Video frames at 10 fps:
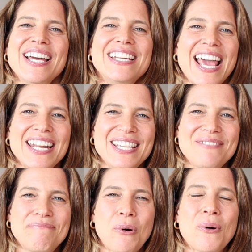nanny
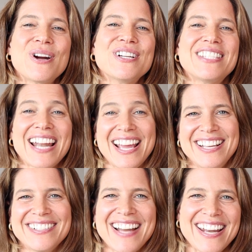boards and I
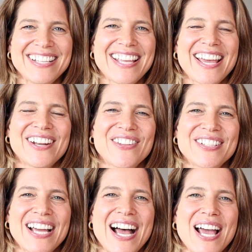hear nannies say it all the
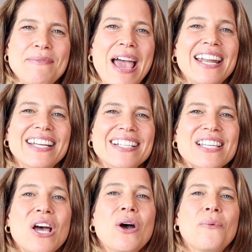time, and it's
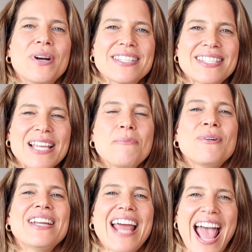when someone